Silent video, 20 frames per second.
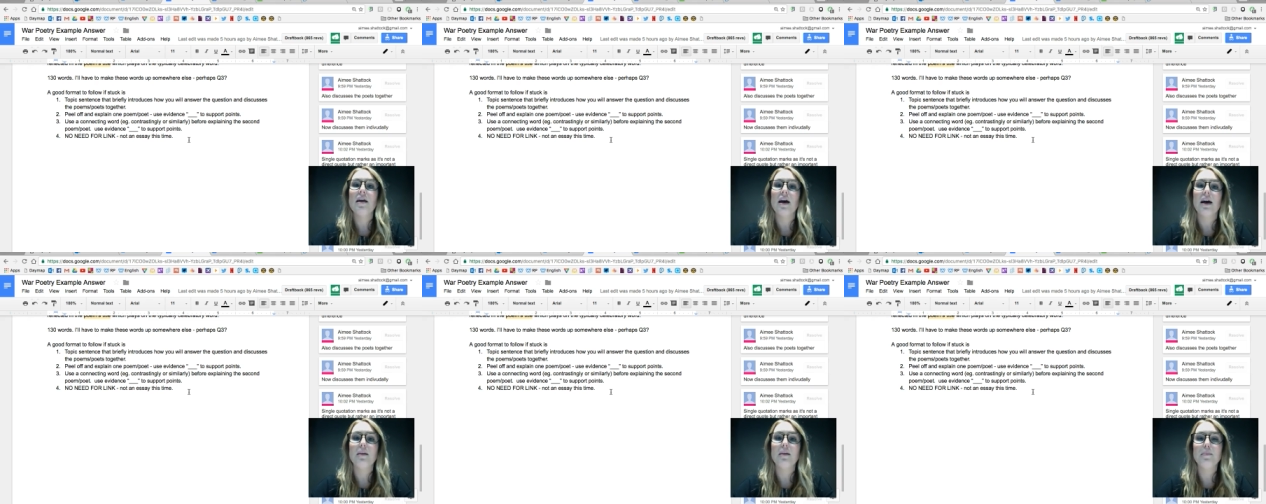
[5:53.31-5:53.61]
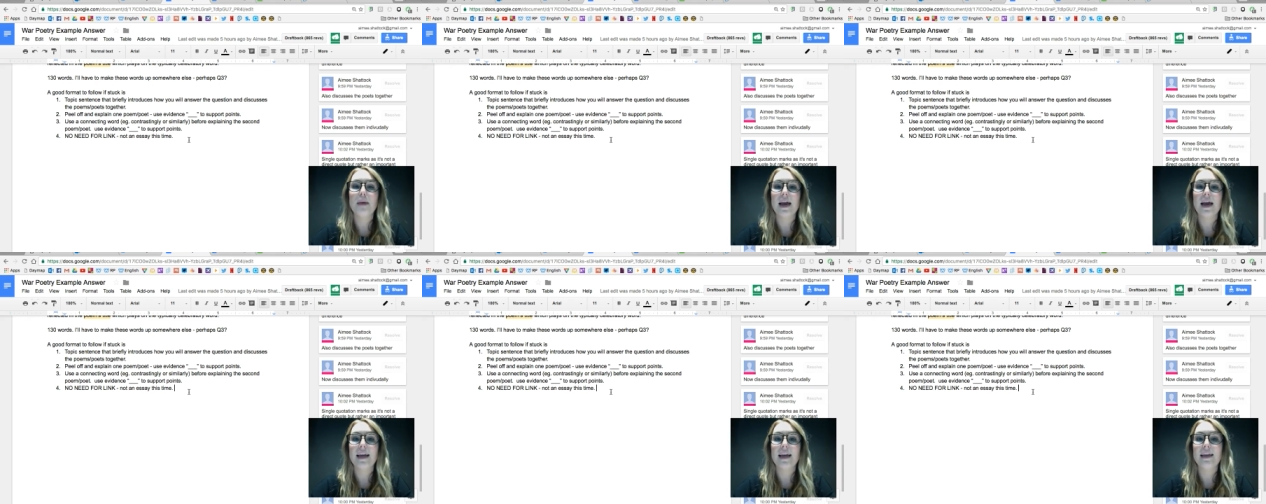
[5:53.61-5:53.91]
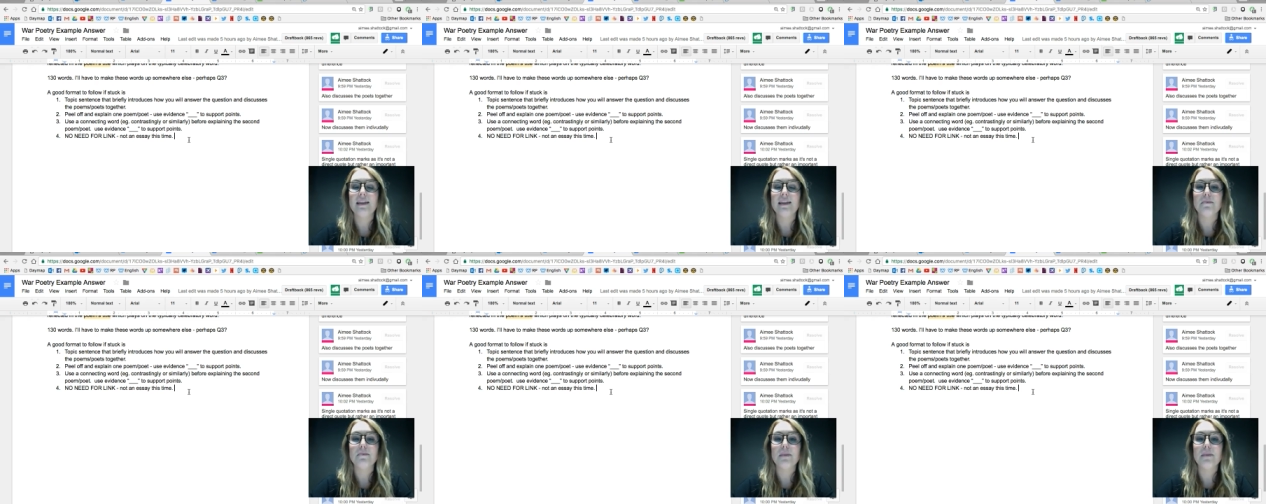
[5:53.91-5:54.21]

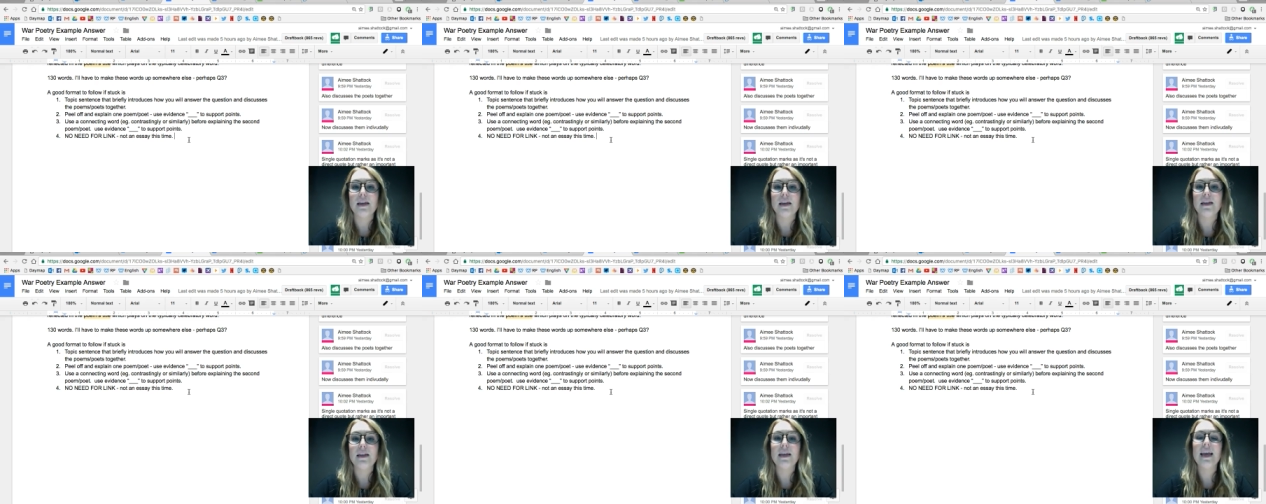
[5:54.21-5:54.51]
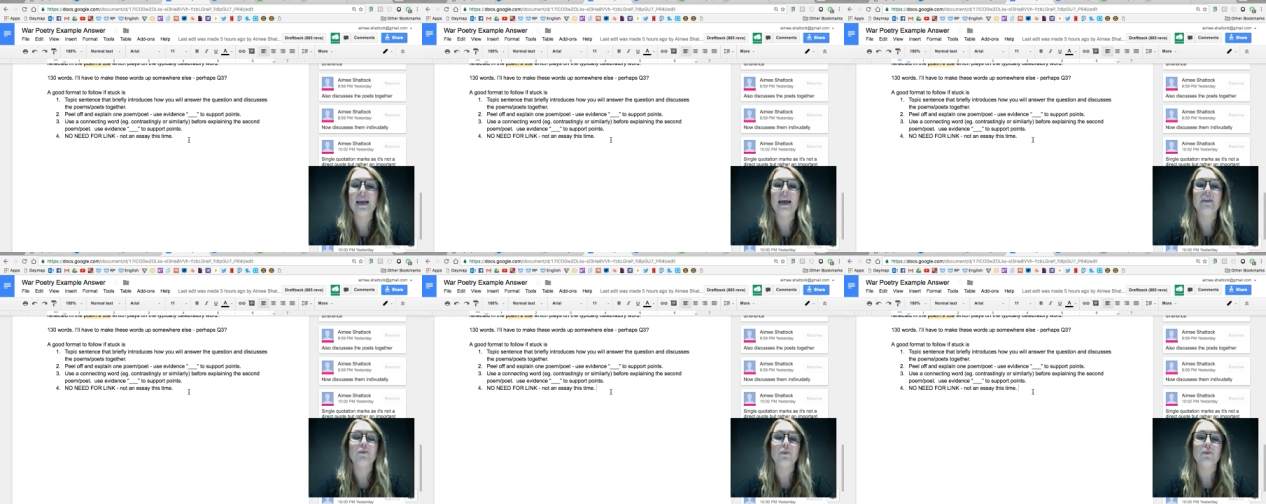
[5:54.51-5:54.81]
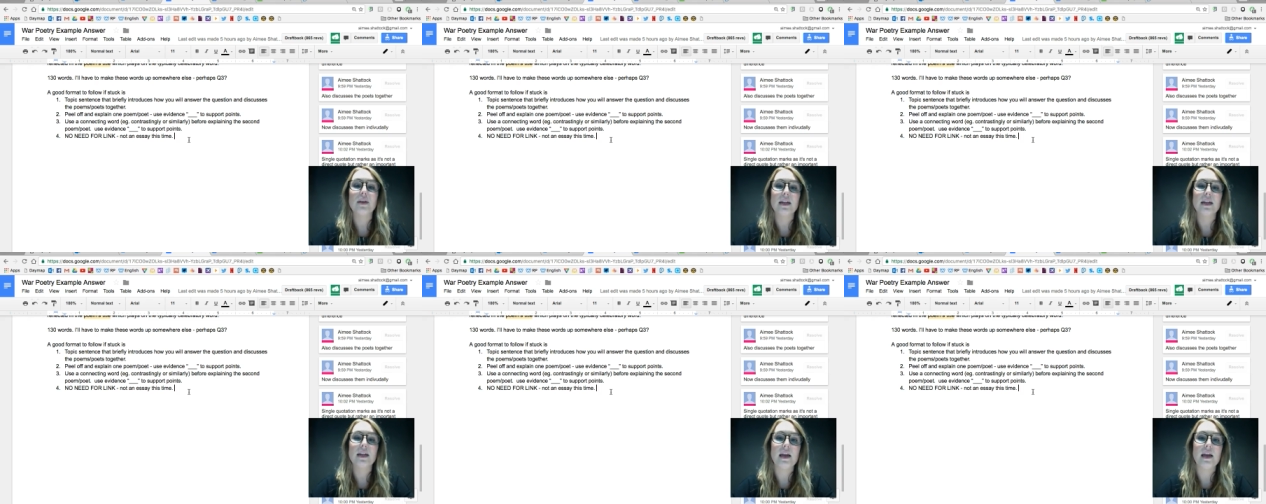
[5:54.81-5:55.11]
unpacking the meaning, and
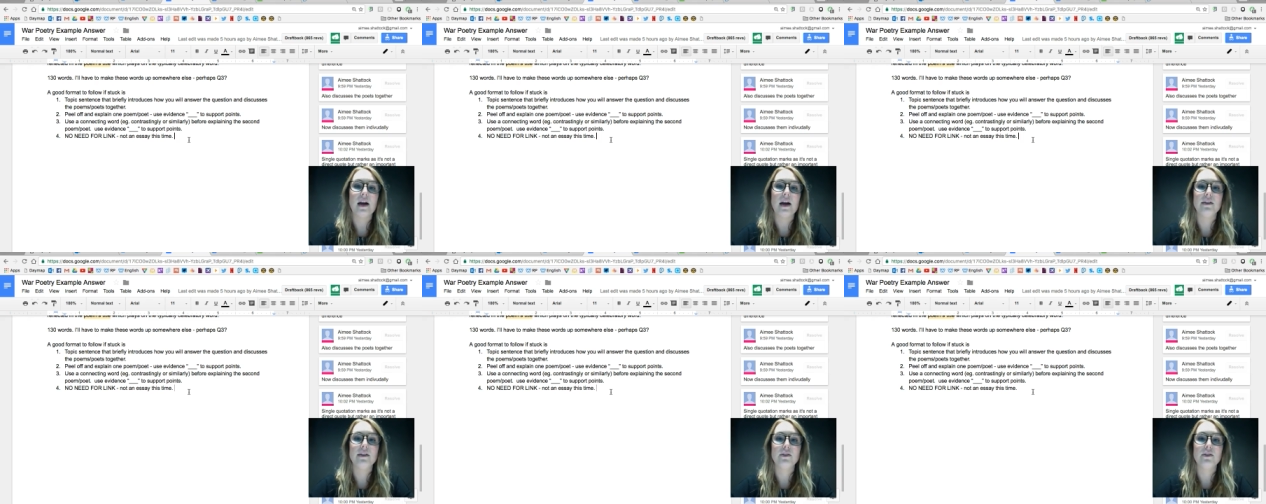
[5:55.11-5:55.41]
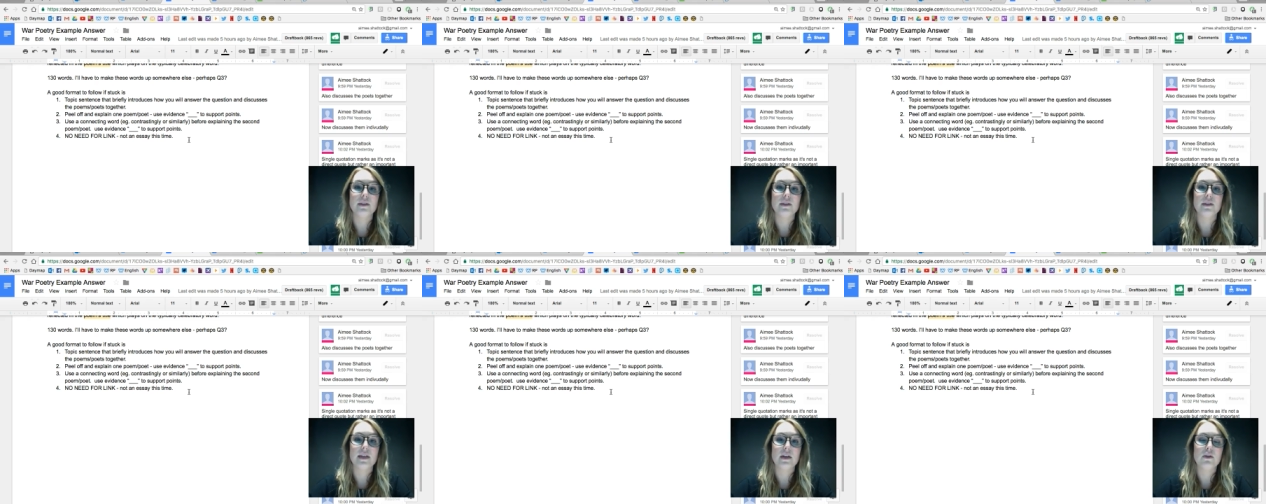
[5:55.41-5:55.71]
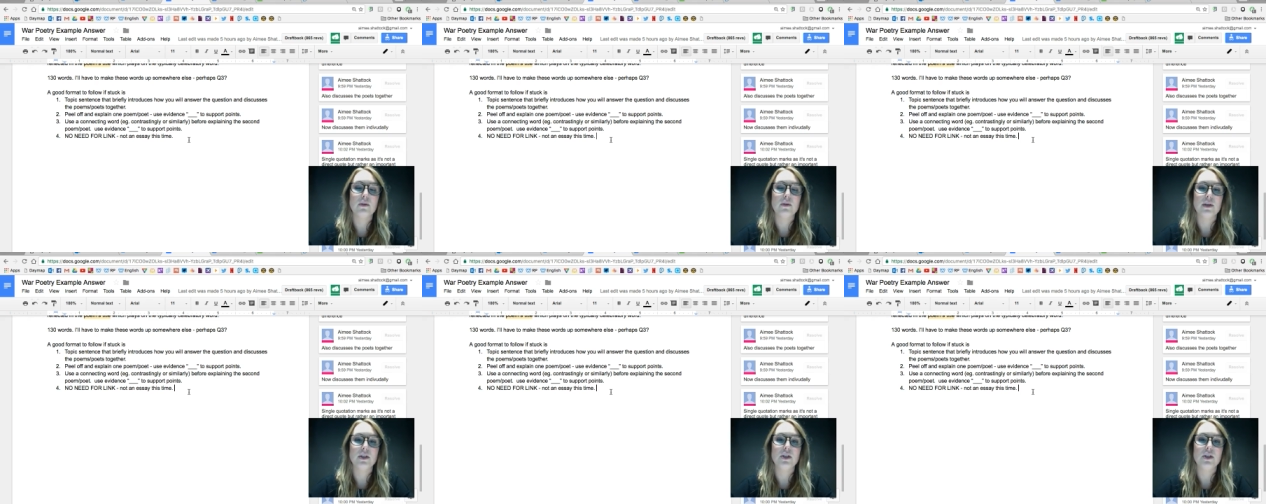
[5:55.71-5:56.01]
really answering
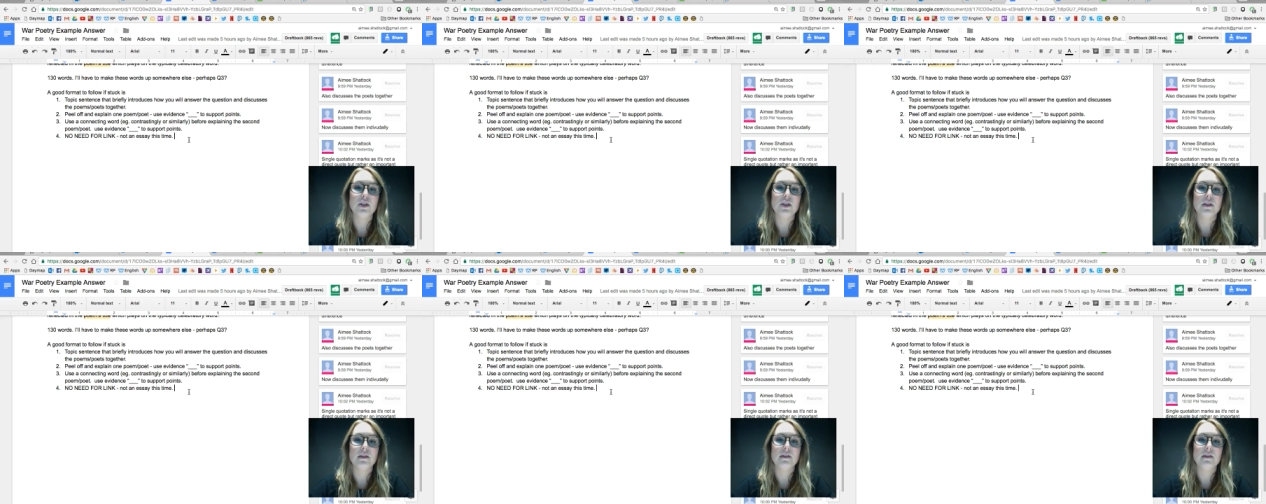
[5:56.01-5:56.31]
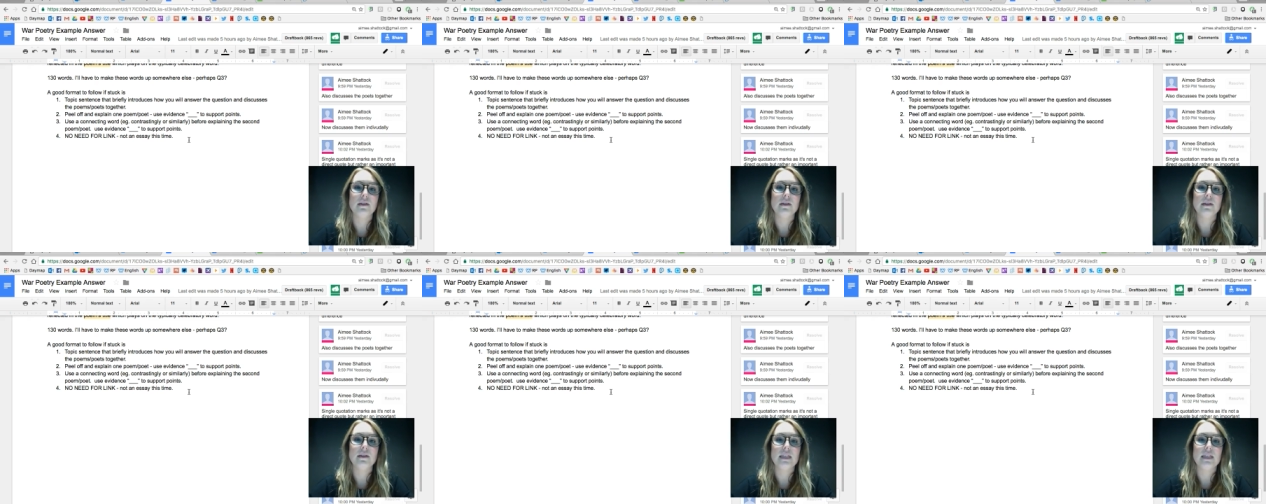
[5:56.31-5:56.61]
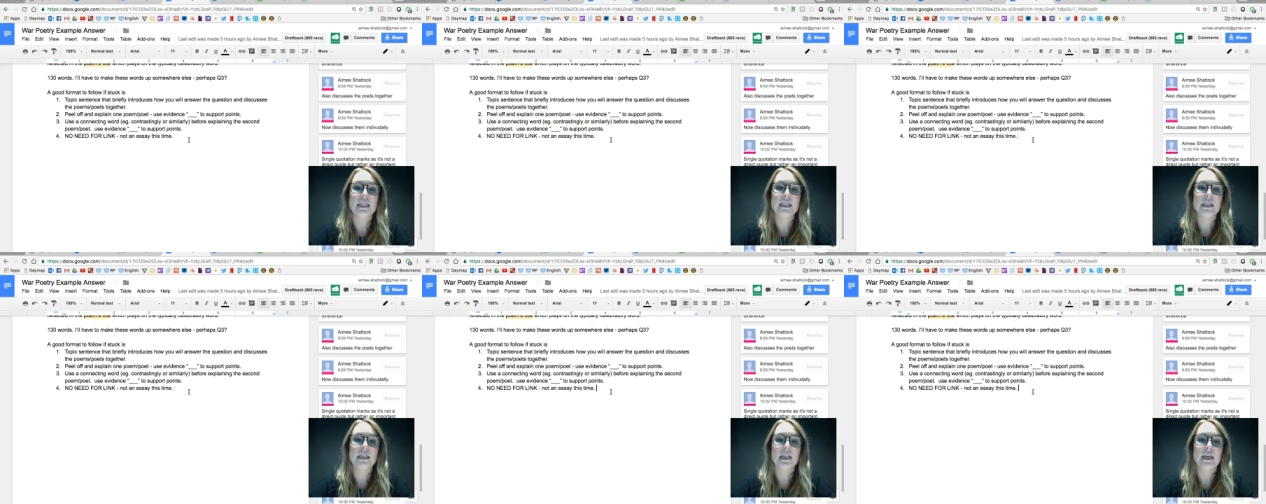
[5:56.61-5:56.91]
that question
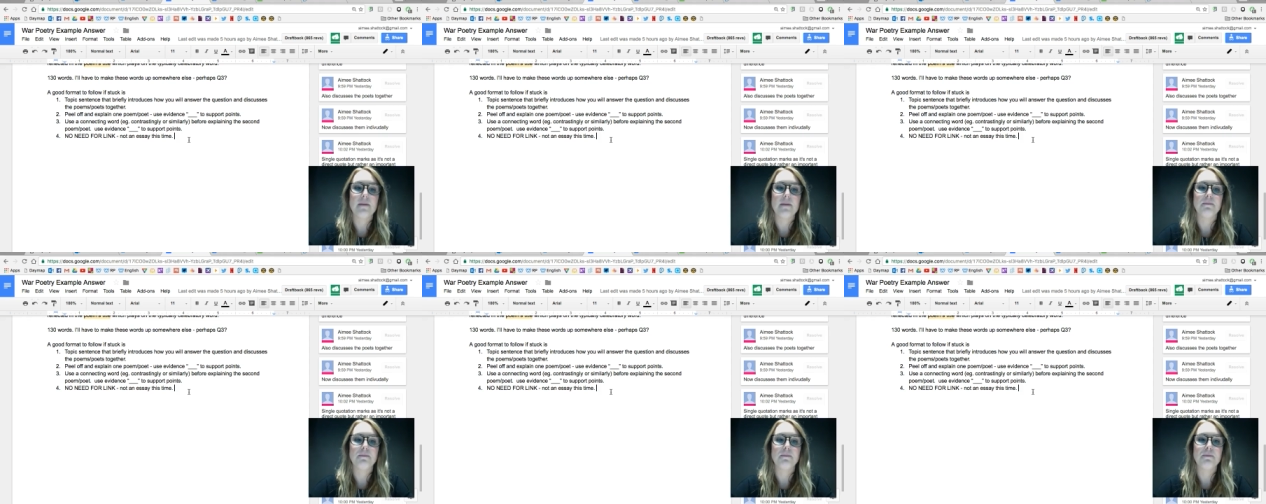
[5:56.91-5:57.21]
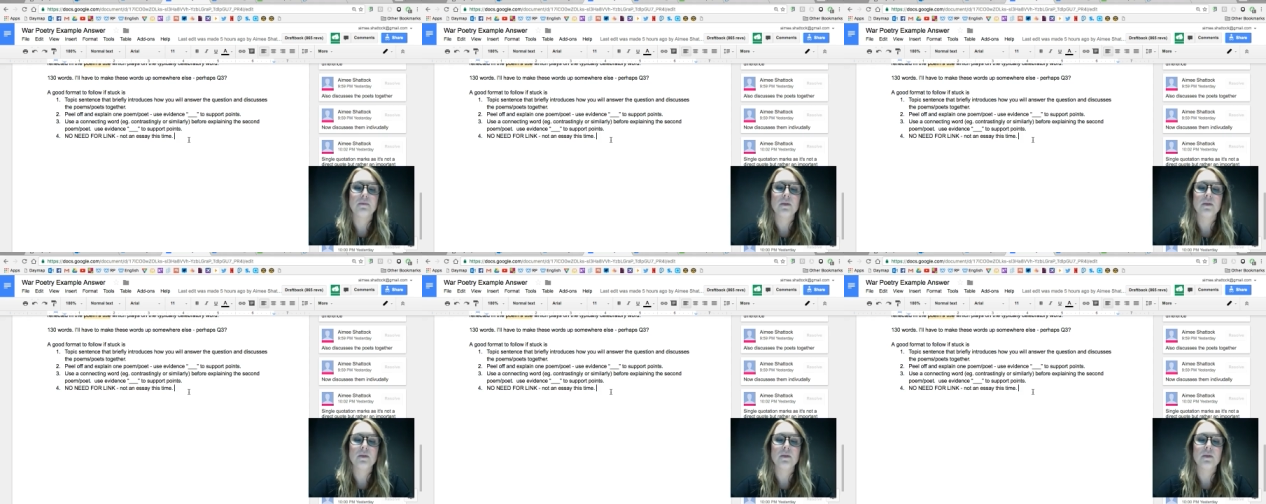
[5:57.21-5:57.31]
succinctly.